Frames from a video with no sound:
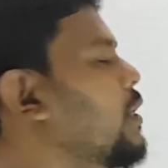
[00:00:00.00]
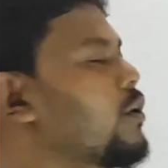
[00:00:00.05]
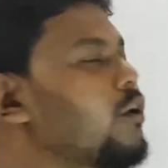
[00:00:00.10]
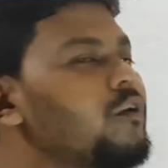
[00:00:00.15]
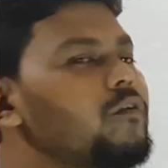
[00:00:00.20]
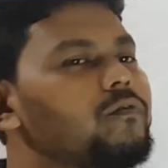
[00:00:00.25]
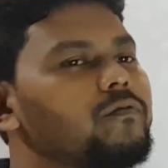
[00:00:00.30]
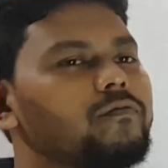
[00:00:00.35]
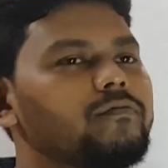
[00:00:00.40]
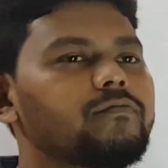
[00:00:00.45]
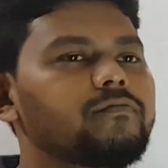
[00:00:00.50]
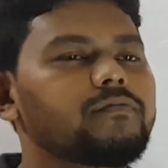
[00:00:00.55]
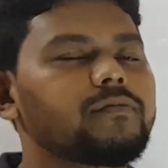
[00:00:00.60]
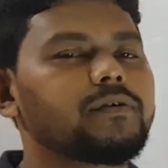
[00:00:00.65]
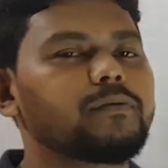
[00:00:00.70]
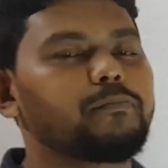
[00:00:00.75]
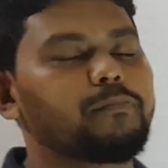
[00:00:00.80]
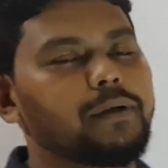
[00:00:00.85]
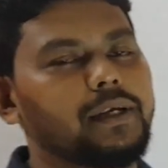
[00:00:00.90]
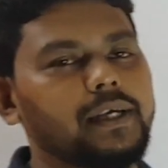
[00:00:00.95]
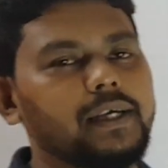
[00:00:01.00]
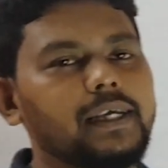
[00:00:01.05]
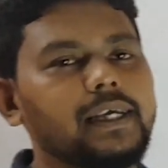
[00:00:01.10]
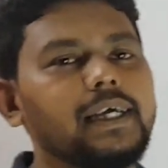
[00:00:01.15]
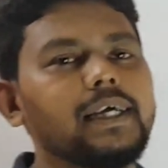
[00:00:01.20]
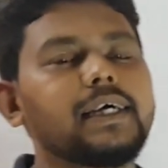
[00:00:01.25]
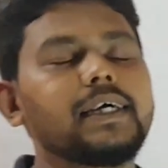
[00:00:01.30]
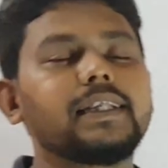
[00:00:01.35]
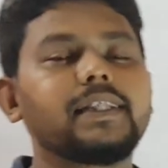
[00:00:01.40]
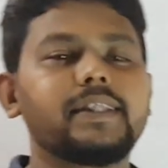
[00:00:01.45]
of B.
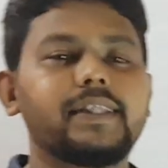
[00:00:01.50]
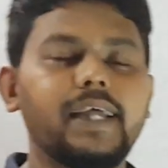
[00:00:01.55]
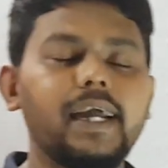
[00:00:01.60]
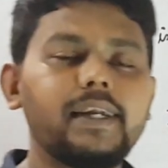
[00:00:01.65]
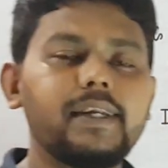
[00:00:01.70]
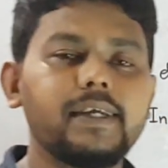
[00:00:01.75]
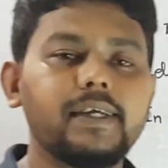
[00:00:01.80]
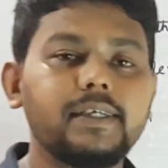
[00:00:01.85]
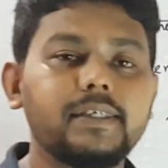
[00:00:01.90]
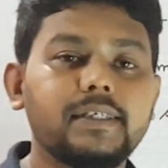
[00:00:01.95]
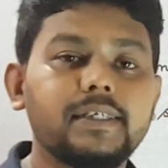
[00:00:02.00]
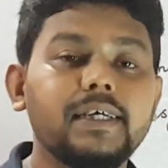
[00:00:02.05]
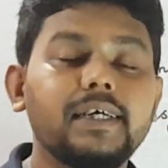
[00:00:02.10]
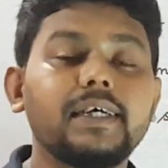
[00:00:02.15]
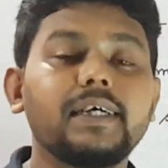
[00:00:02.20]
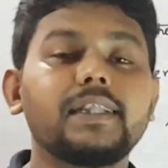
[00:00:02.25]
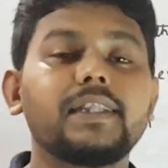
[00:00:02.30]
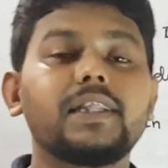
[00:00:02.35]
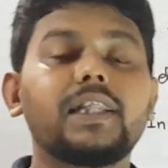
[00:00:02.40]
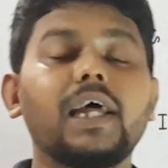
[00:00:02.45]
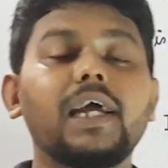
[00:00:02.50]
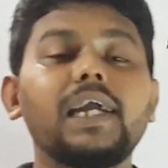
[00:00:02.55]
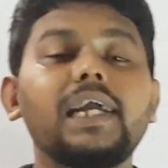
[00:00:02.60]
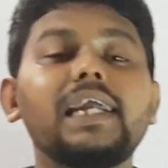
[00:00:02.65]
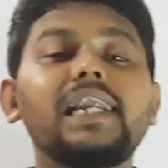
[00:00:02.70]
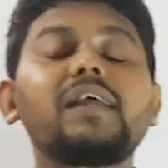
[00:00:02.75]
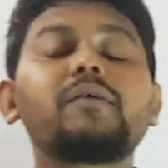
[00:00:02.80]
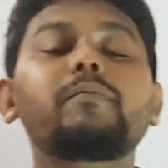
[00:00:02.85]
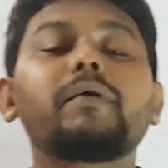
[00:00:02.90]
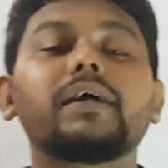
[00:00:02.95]
That is, the
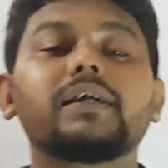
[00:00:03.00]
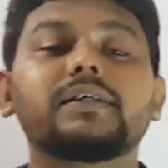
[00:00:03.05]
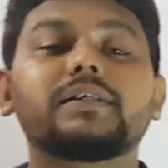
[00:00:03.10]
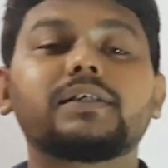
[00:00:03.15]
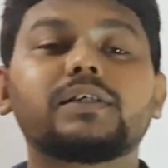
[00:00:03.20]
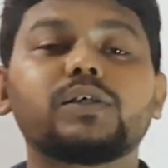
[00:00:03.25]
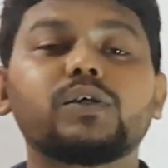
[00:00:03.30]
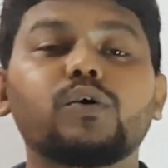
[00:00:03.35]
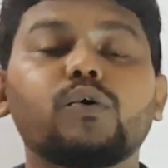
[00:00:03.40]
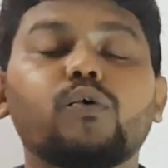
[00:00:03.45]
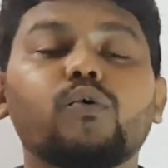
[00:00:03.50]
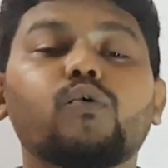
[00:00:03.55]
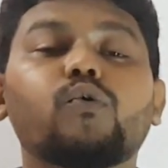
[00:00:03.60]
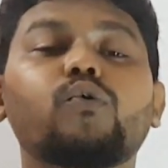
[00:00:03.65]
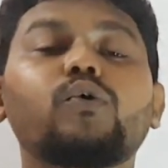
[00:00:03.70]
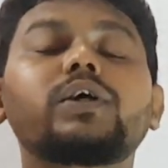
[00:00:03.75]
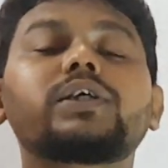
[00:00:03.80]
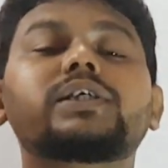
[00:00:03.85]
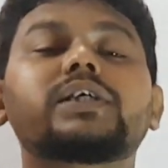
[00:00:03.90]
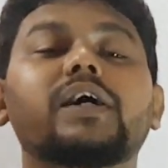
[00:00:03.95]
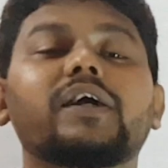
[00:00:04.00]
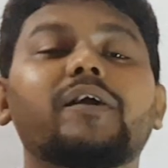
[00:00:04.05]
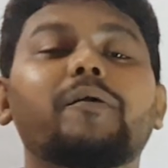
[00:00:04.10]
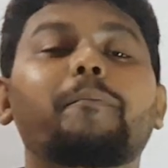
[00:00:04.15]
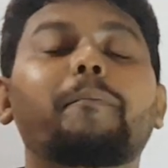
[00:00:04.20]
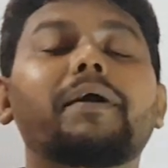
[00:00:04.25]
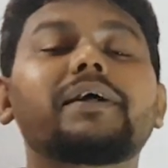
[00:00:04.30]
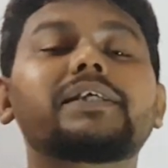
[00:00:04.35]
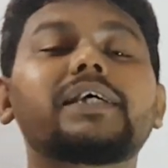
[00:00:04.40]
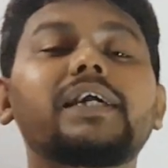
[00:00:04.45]
elements which are
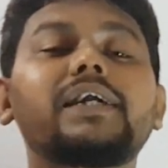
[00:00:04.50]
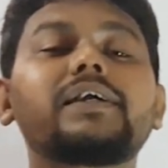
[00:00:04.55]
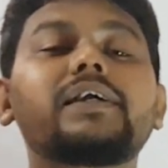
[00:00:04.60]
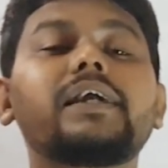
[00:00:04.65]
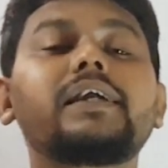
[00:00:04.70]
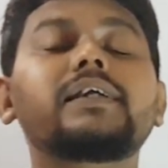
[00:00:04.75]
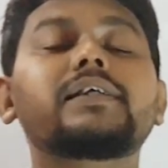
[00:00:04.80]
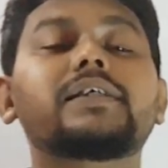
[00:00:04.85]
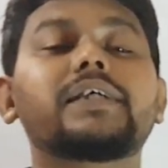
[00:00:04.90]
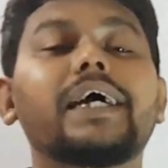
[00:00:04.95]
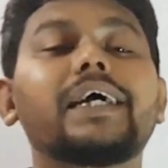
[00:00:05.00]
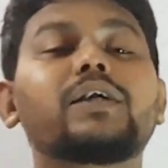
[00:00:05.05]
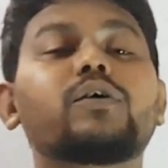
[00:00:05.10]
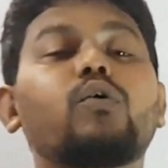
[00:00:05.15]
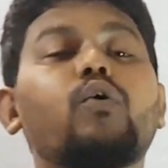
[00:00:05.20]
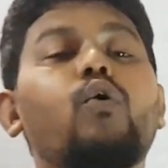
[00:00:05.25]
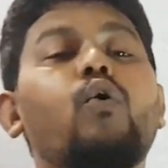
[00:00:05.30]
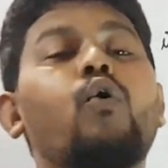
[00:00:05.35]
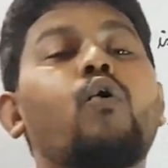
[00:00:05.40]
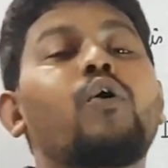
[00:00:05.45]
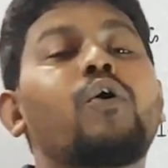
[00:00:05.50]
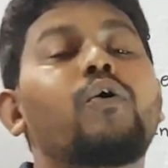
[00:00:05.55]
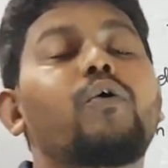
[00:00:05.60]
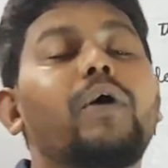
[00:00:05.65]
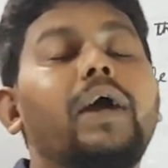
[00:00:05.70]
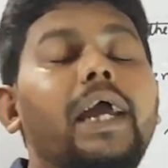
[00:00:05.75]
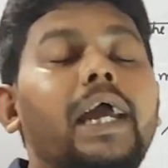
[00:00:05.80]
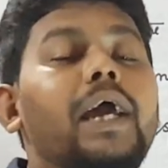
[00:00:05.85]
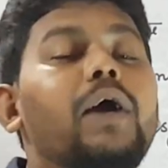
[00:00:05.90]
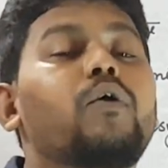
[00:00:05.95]
present in set
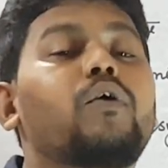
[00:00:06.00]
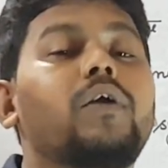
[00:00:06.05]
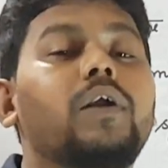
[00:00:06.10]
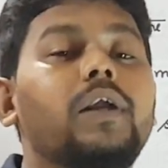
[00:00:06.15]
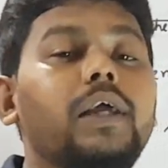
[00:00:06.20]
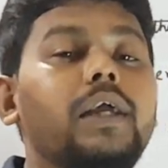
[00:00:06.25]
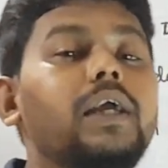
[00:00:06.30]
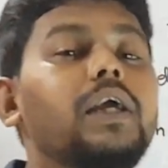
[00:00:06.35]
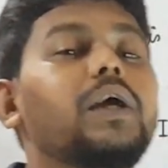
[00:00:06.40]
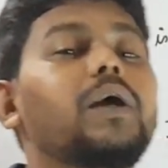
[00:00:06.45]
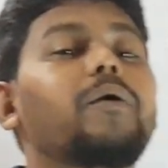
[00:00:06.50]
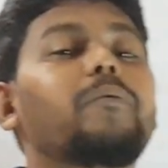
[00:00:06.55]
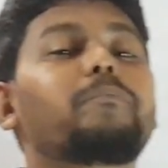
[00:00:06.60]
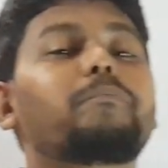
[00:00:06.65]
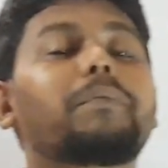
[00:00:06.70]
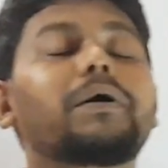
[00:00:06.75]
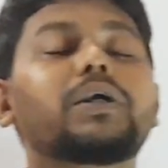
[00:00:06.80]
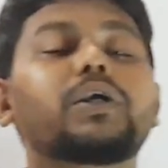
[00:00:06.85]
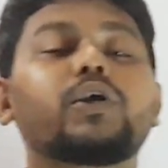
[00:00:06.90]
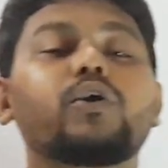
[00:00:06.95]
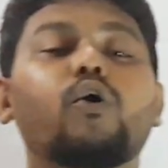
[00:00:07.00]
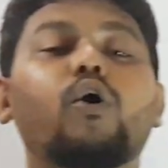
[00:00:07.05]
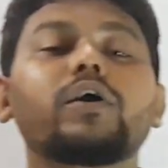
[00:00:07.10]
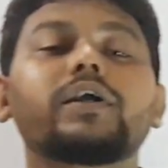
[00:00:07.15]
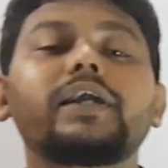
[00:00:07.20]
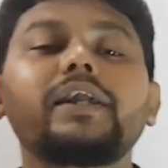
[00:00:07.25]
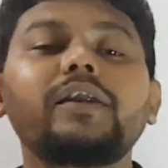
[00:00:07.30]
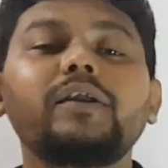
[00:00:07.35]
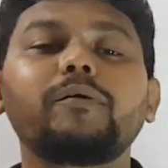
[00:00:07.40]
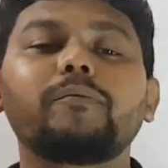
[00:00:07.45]
A only but not
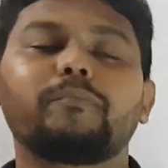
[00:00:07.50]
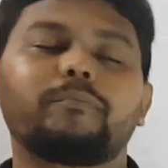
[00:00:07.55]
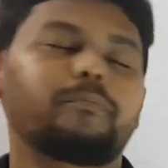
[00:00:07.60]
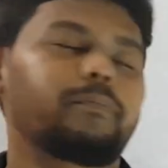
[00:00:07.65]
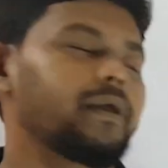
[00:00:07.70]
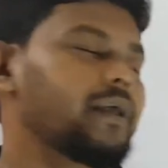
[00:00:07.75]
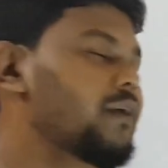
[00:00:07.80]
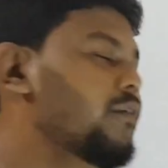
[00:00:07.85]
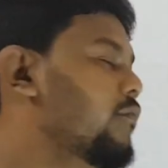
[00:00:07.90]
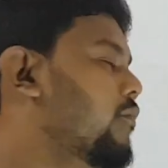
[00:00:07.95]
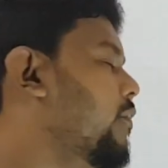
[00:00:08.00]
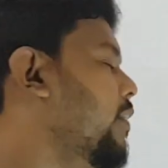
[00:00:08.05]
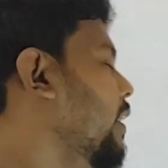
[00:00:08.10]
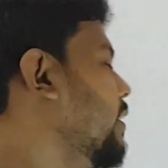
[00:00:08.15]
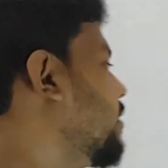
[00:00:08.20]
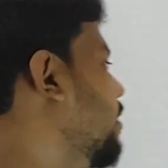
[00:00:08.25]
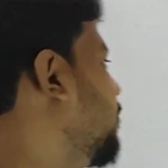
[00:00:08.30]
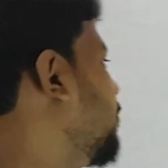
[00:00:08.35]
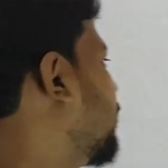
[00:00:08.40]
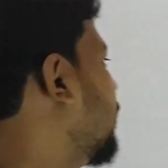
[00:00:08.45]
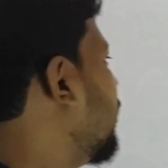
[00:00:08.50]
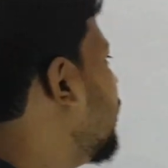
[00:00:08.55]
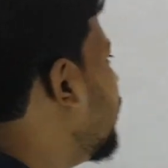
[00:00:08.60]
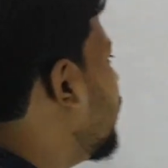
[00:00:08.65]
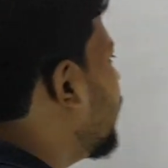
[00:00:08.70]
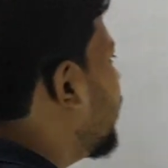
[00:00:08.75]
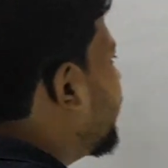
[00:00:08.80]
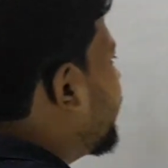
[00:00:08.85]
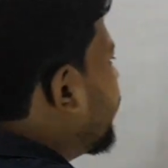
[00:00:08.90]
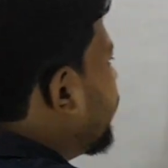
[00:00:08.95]
in B. For example, if you